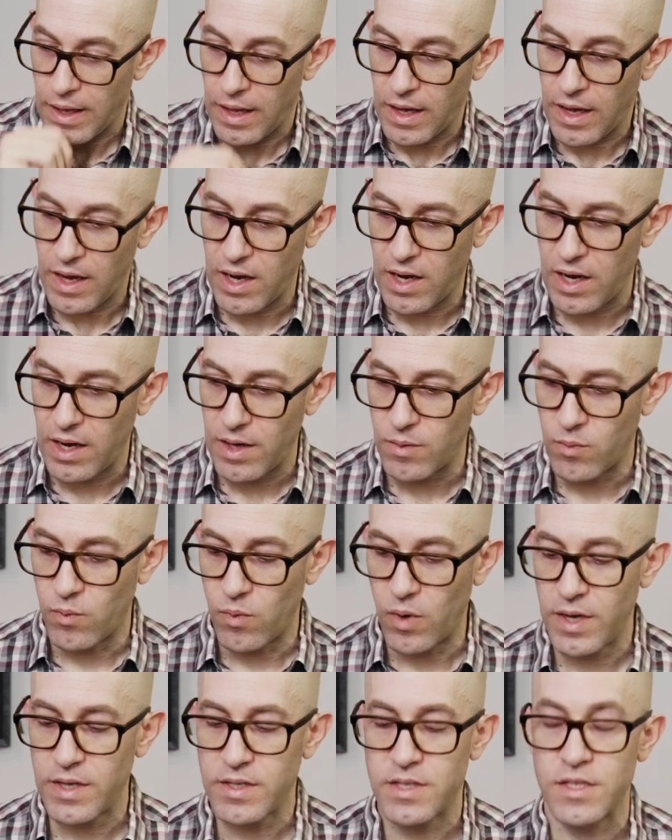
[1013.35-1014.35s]
I
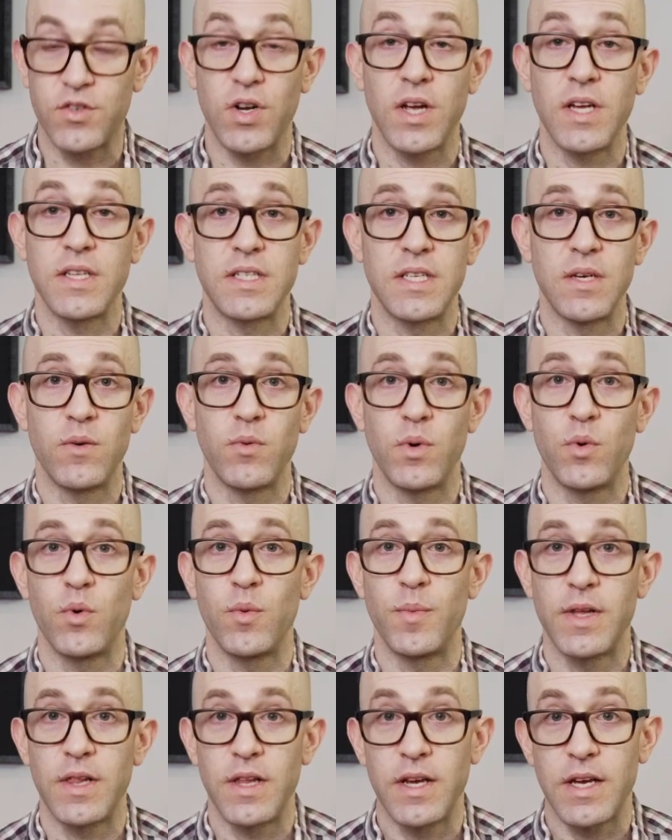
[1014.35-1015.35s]
wanted to try and see what it would
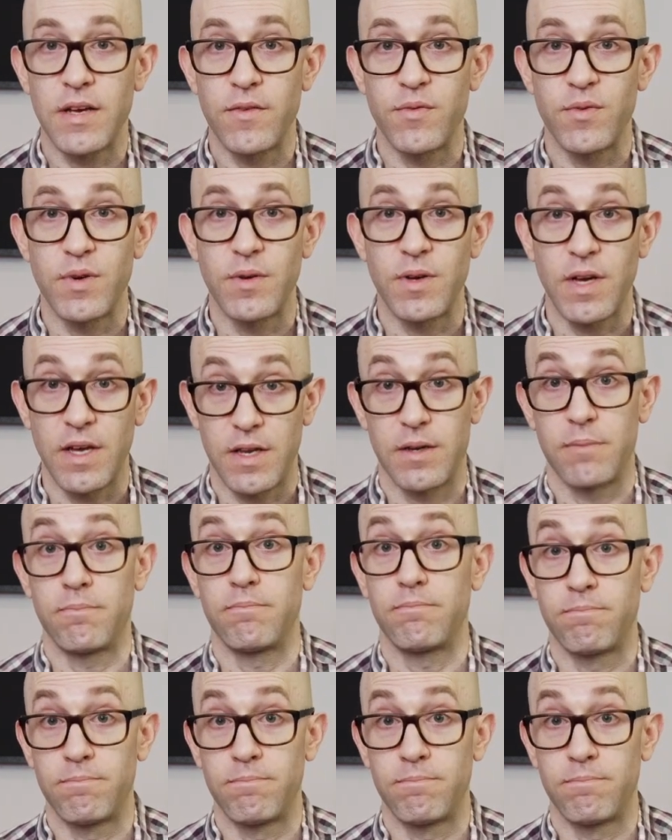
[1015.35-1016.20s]
be like if we kind of